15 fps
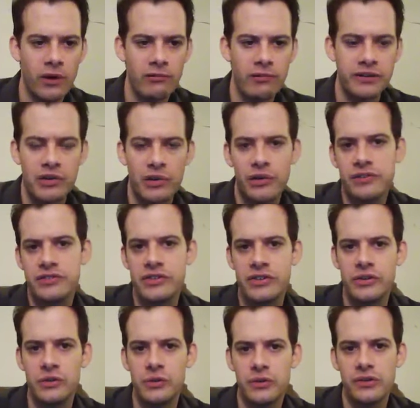to return
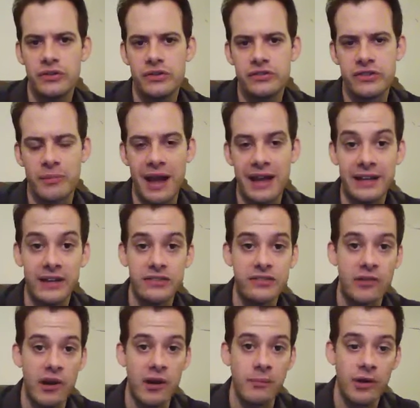to some ideas
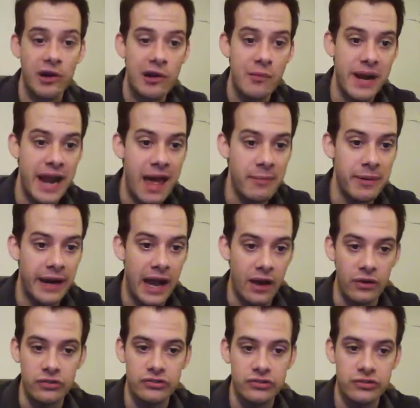from Hermann
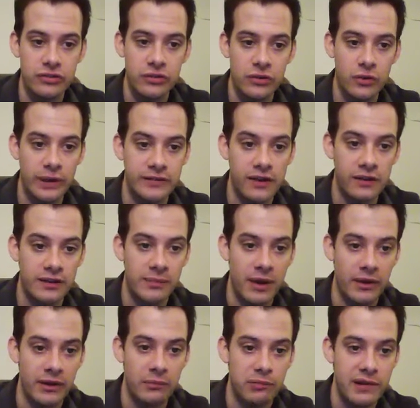Ebbinghaus, who I talked about
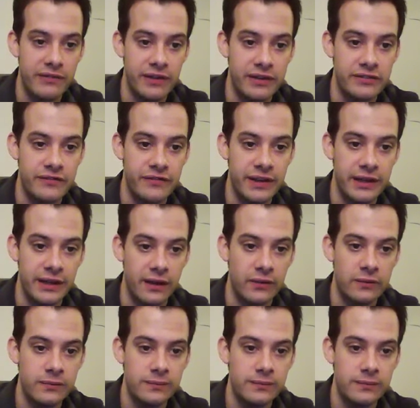in a previous video.